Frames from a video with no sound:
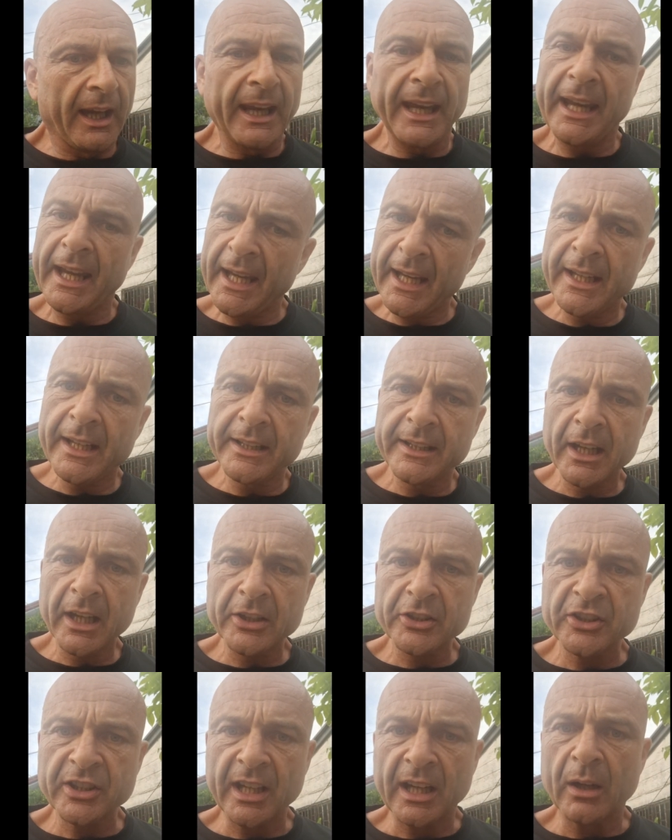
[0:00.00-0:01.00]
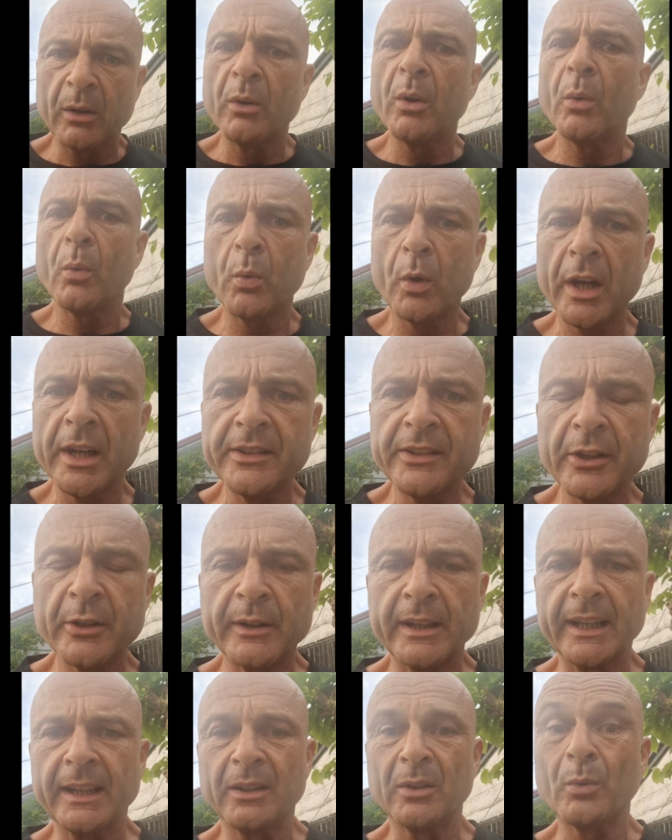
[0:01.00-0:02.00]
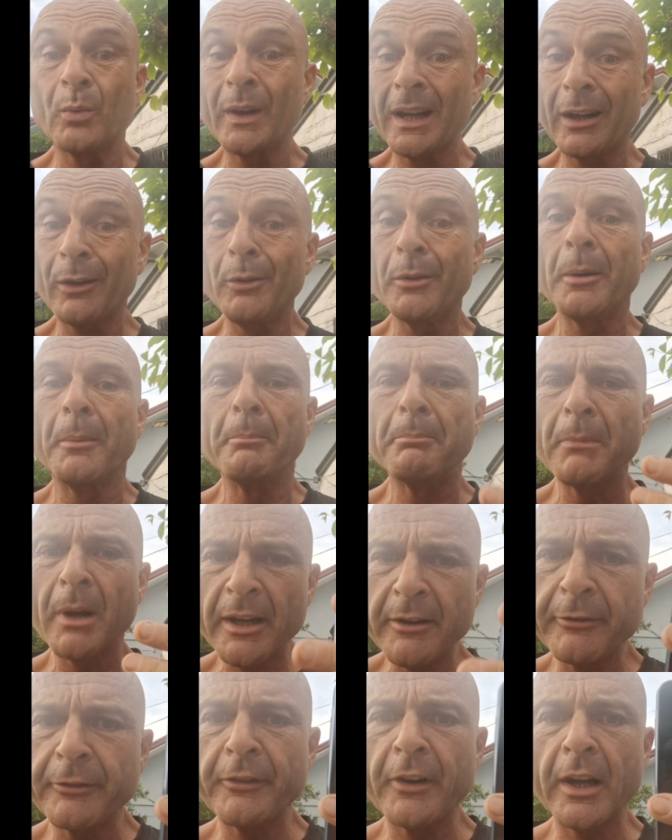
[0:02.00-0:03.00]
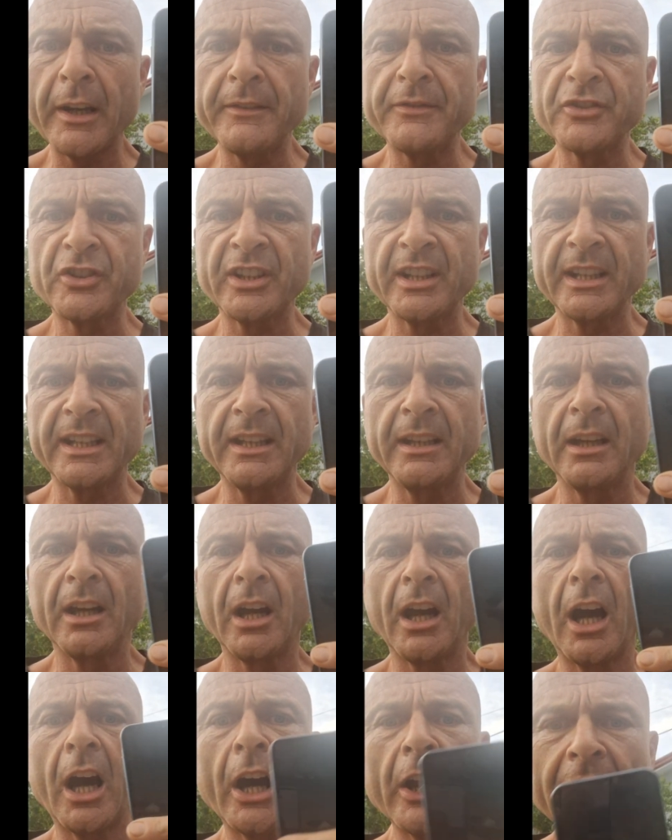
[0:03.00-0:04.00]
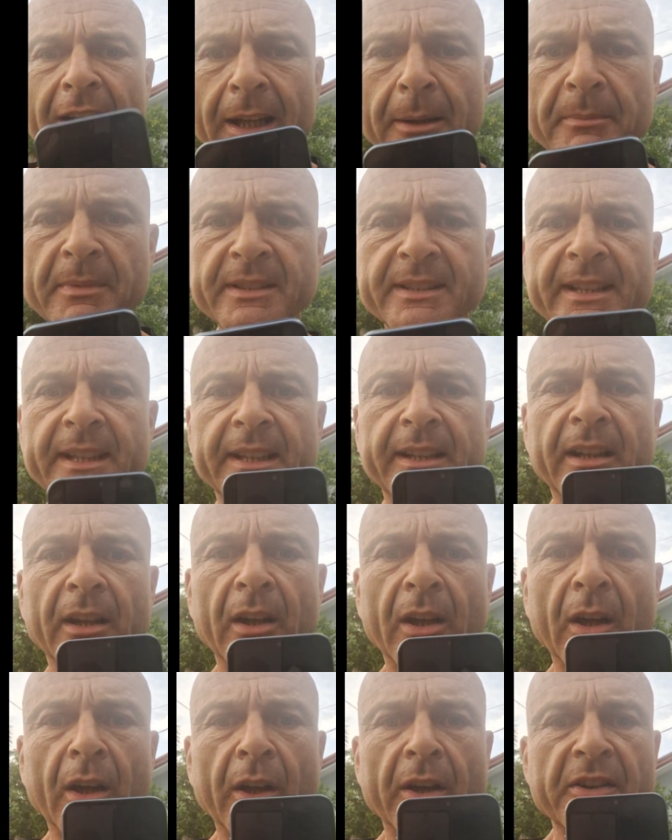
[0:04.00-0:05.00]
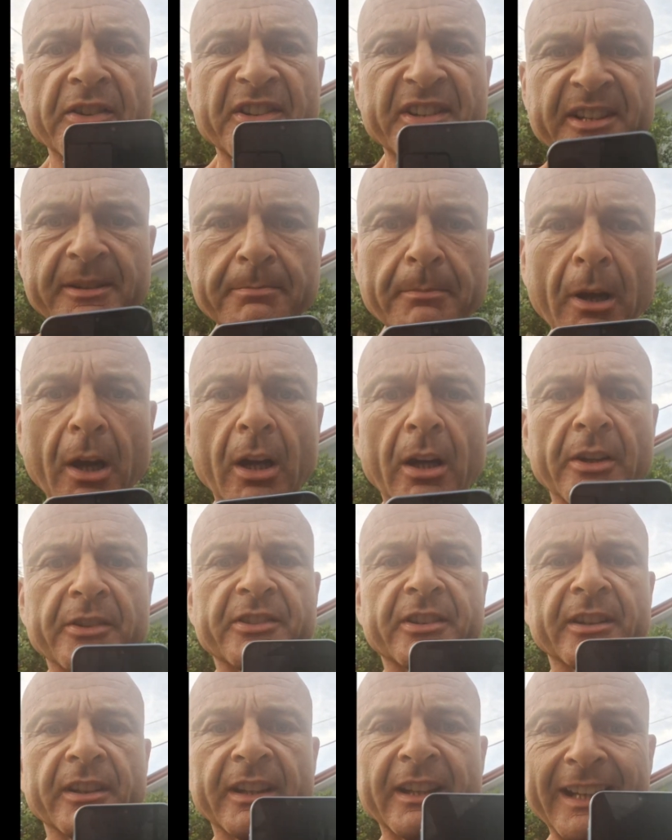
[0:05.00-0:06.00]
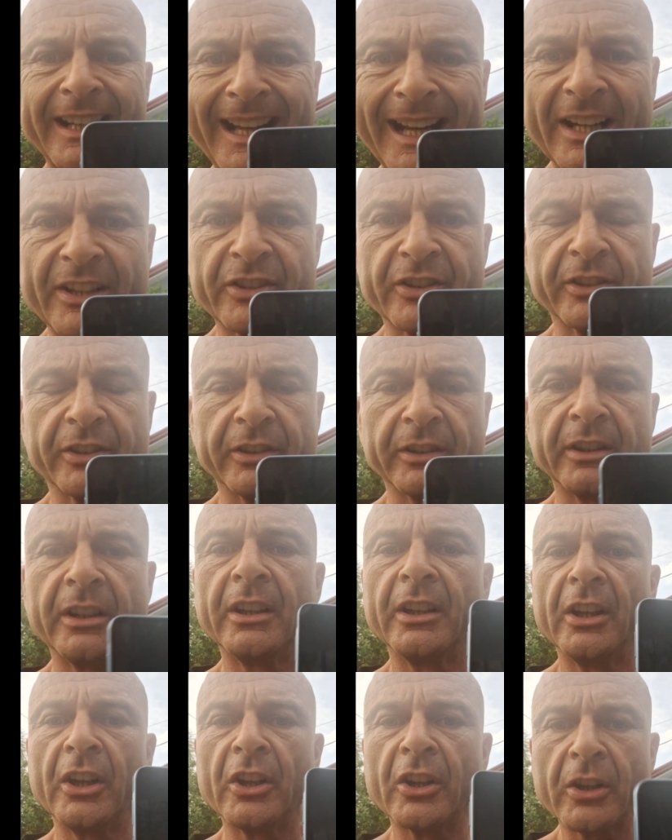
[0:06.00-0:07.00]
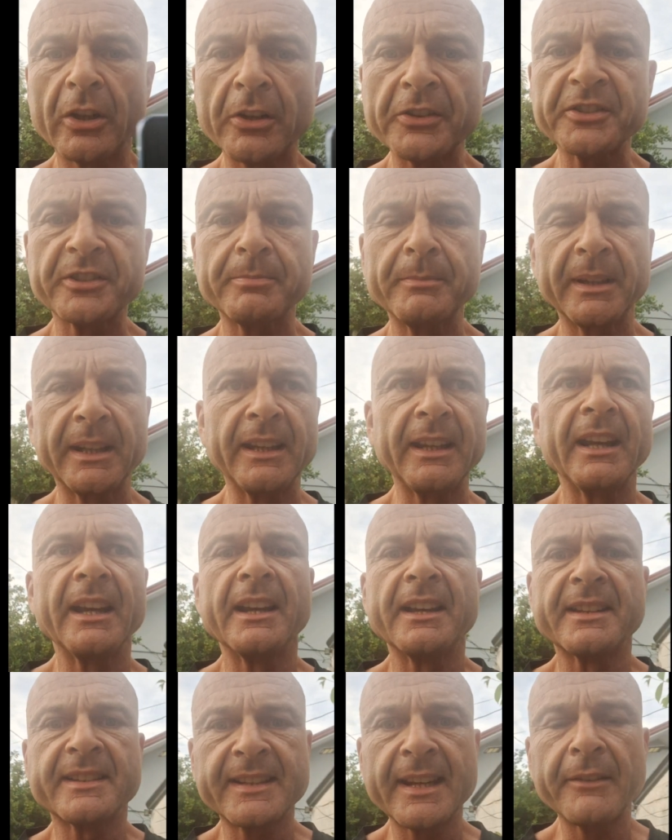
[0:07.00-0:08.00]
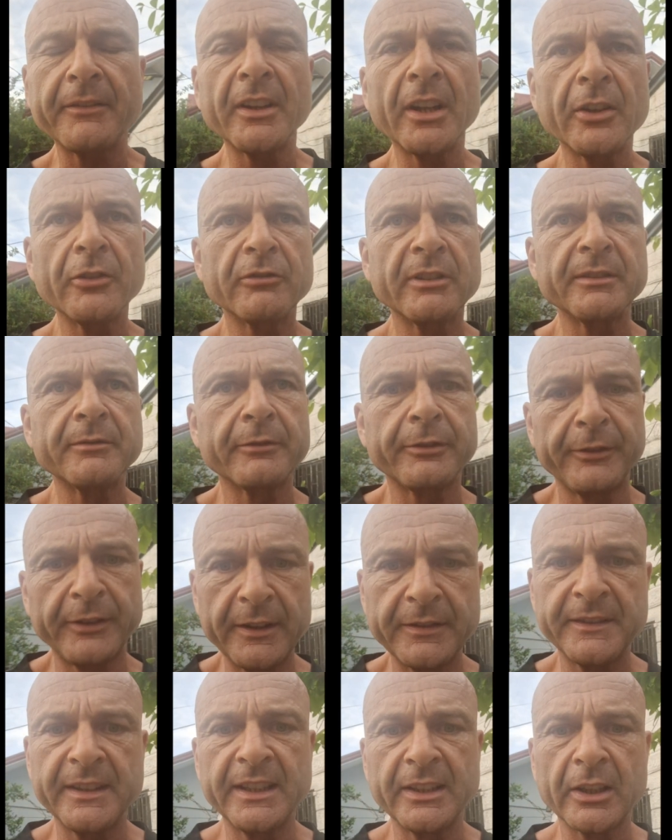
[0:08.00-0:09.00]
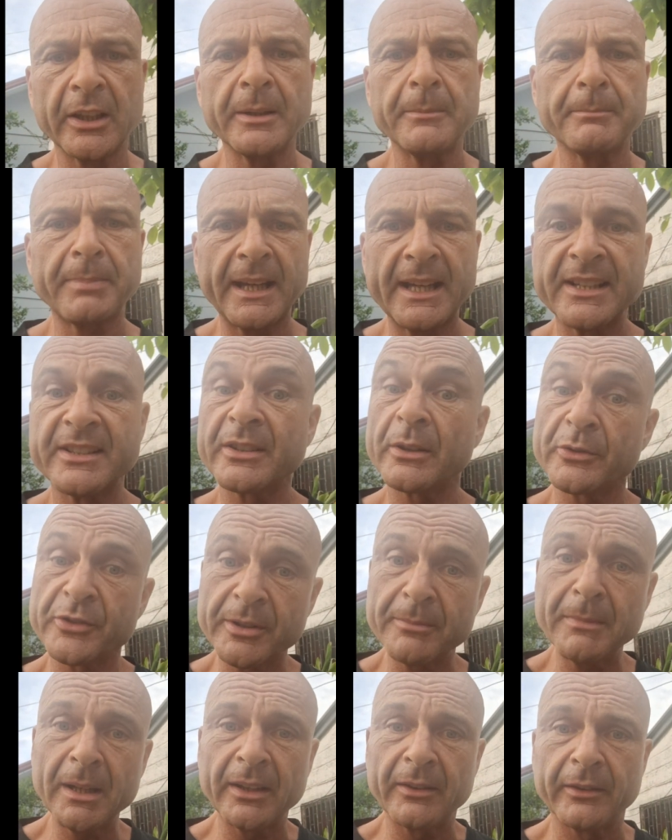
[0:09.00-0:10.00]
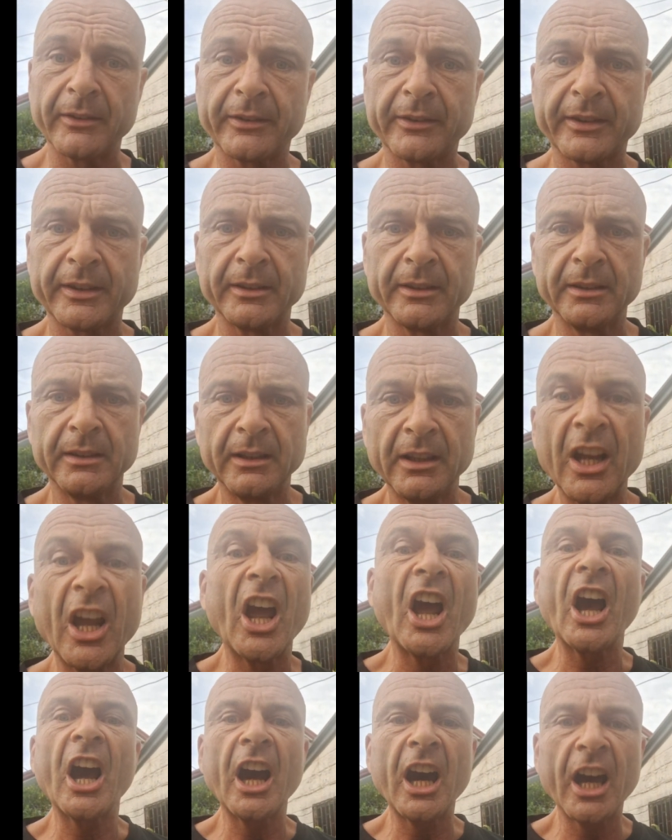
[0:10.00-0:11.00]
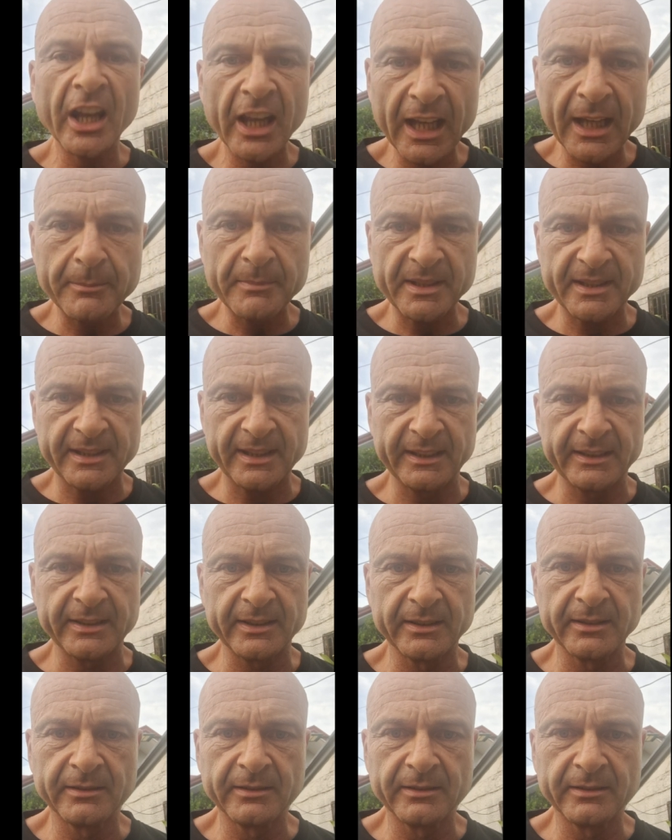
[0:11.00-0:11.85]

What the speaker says: In a nutshell, why do it? Well, my 5G unlimited smart connection cost me 759 pesos a month, unlimited.